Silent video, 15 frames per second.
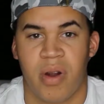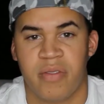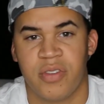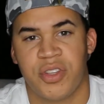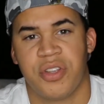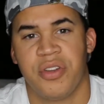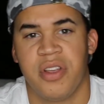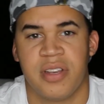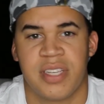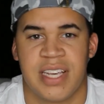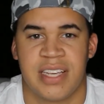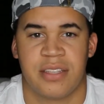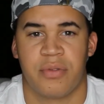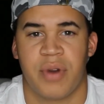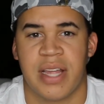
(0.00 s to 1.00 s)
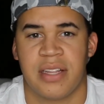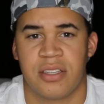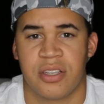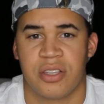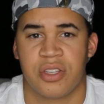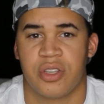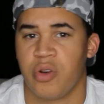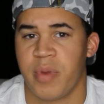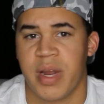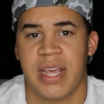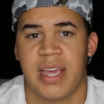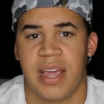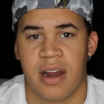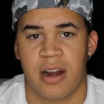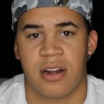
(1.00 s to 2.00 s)
Studios has the rights to so many
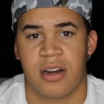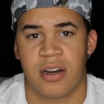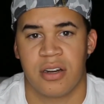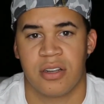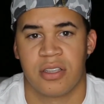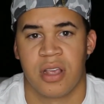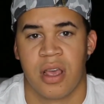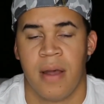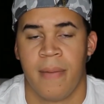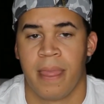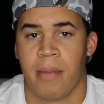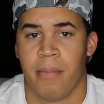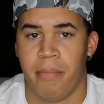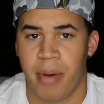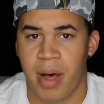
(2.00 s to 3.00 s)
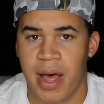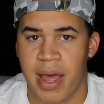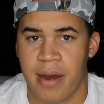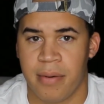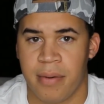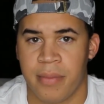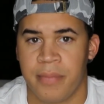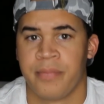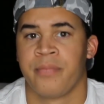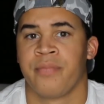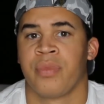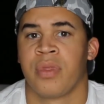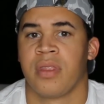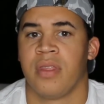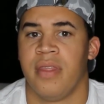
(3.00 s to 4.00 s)
characters, but
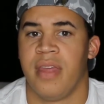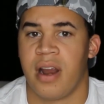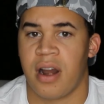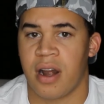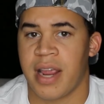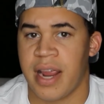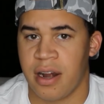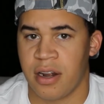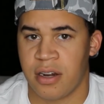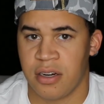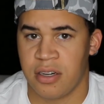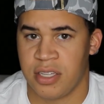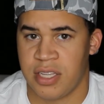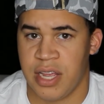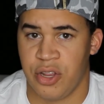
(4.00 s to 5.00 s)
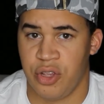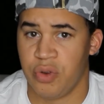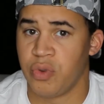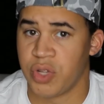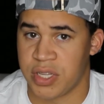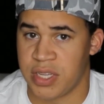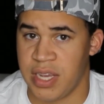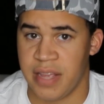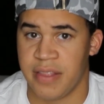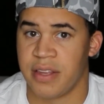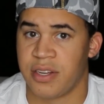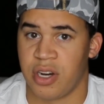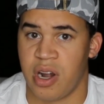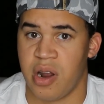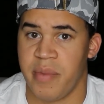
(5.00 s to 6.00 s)
there are characters that you'll see in the
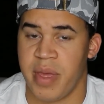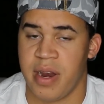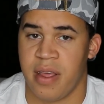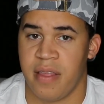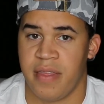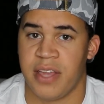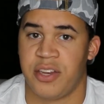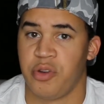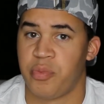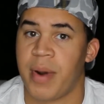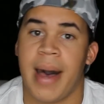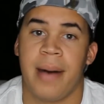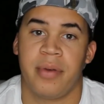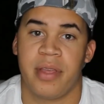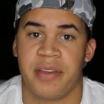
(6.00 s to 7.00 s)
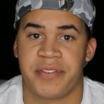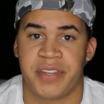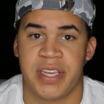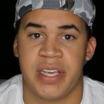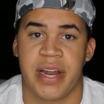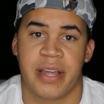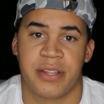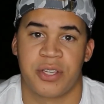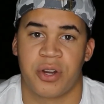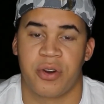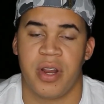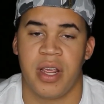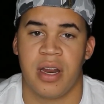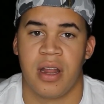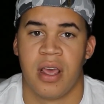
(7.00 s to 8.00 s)
tournament that you probably have seen on
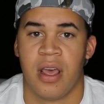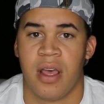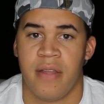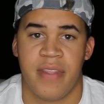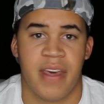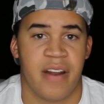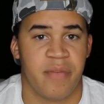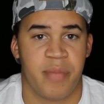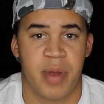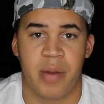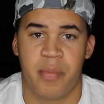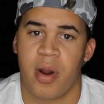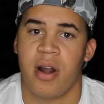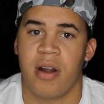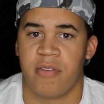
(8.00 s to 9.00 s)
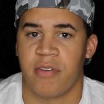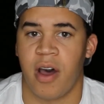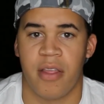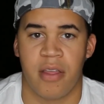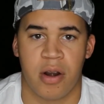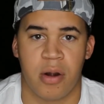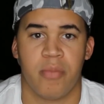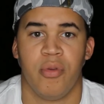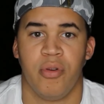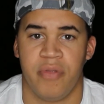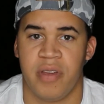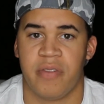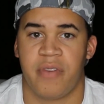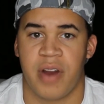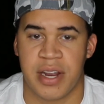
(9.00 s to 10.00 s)
screen that have been a part of other movie
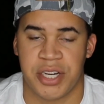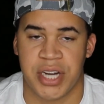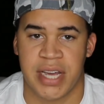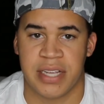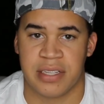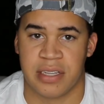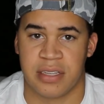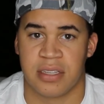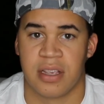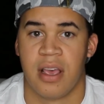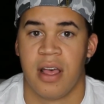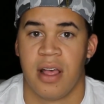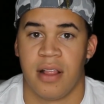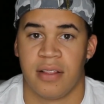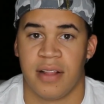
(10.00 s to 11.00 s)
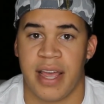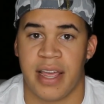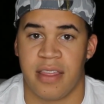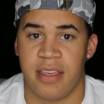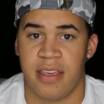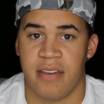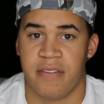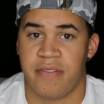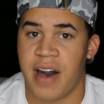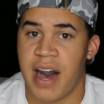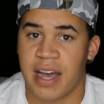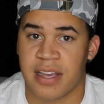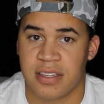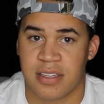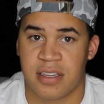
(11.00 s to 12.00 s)
franchises, like the
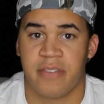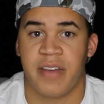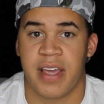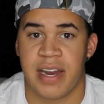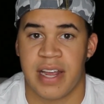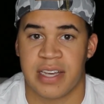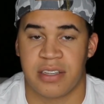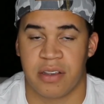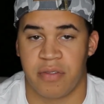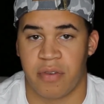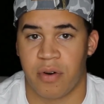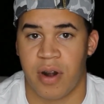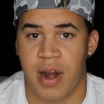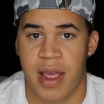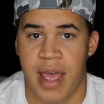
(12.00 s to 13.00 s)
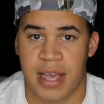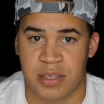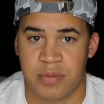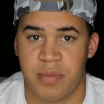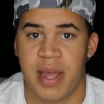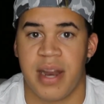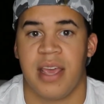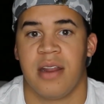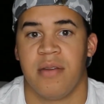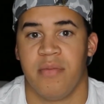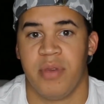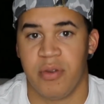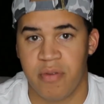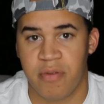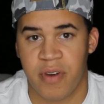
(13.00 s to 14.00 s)
Fox Fantastic Four, X-Men, and
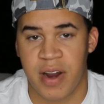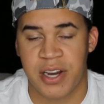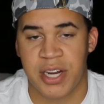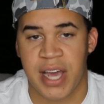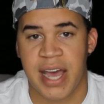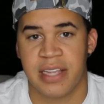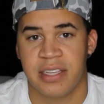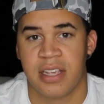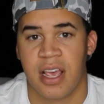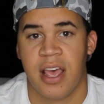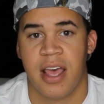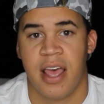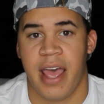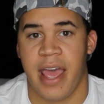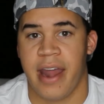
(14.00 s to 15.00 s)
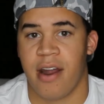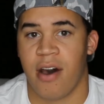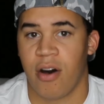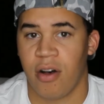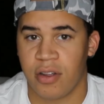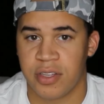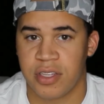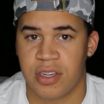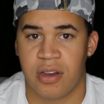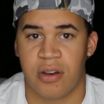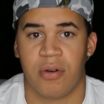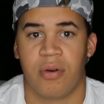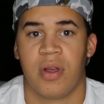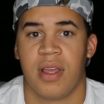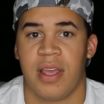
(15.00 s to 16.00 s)
Mutant franchise, and
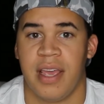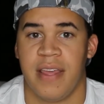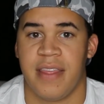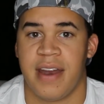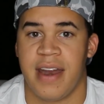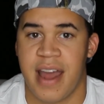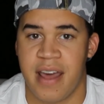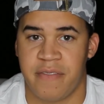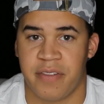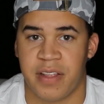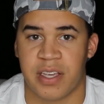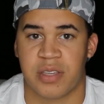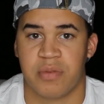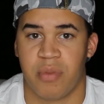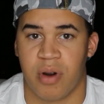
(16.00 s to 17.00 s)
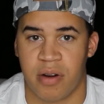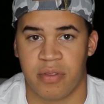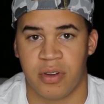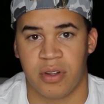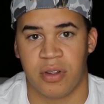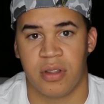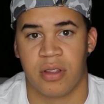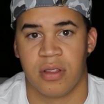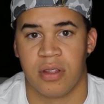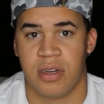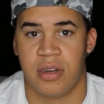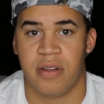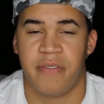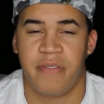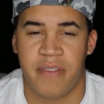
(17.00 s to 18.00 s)
also in the Netflix Marvel
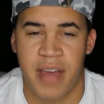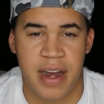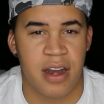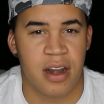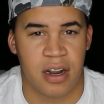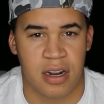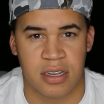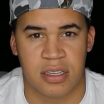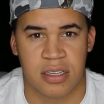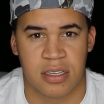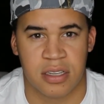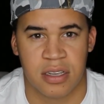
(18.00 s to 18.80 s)
Defenders